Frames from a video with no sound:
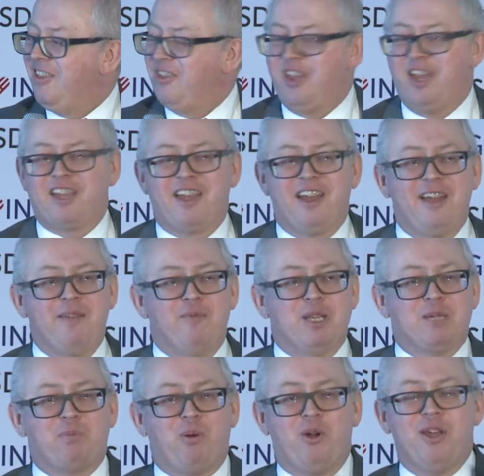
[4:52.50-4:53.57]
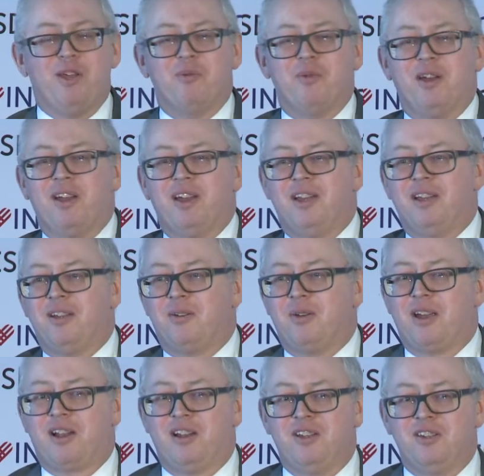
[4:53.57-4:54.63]
there came this point
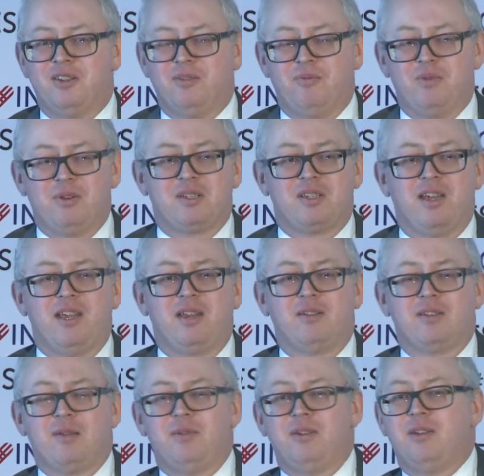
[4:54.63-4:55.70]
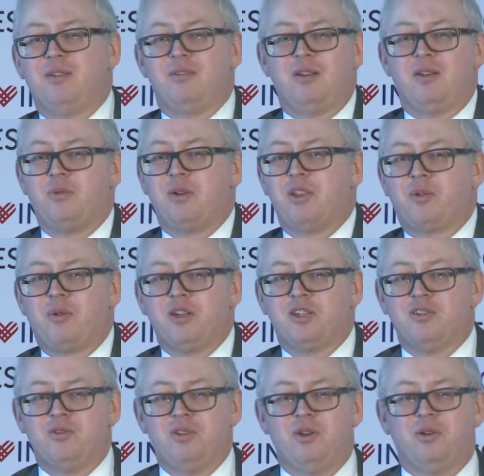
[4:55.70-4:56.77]
where Clinton was saying, one of the
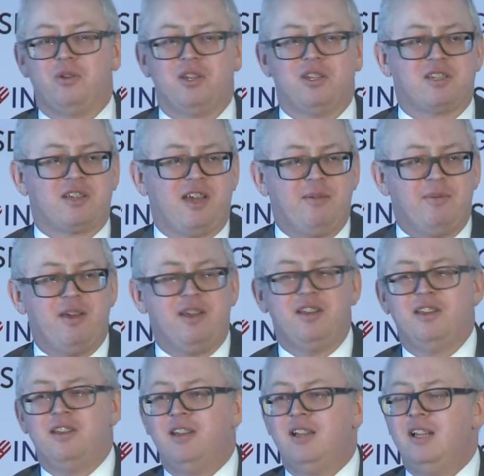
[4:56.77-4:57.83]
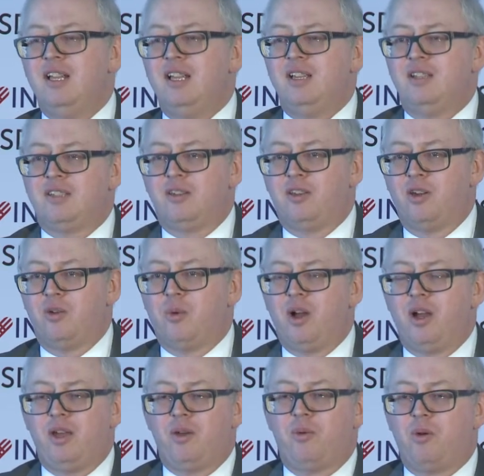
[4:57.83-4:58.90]
questions from the audience came in and said, you know,
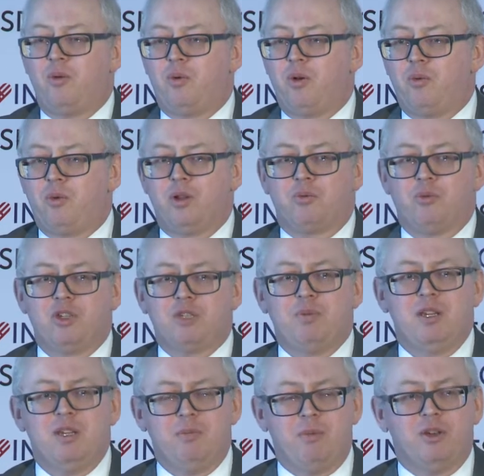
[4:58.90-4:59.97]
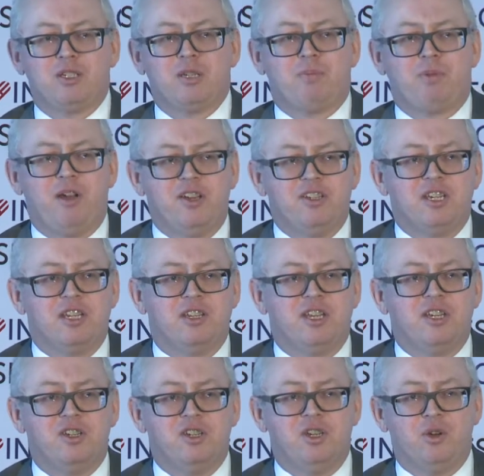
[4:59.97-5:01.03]
what's been the most surprising
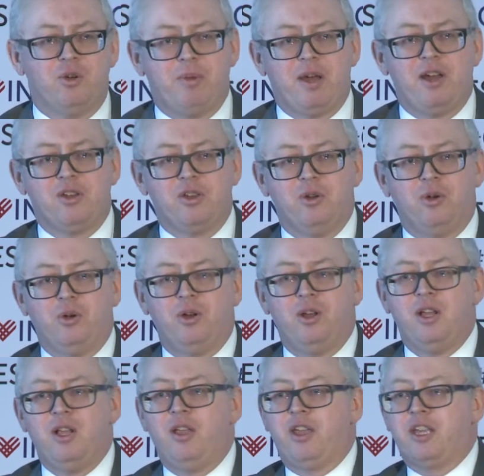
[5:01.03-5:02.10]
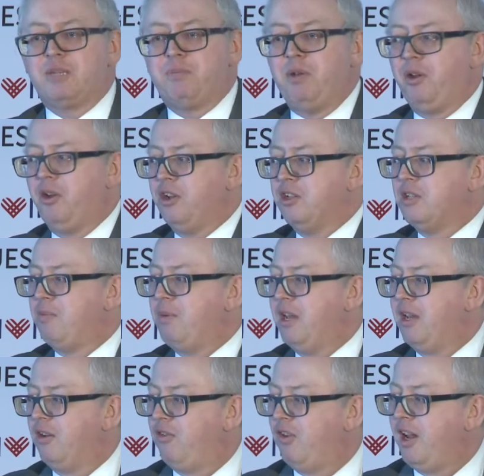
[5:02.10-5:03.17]
thing to you about your experience of
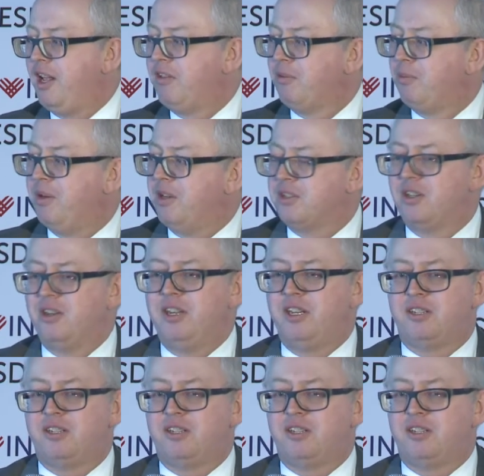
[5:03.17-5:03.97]
being a philanthropist? And he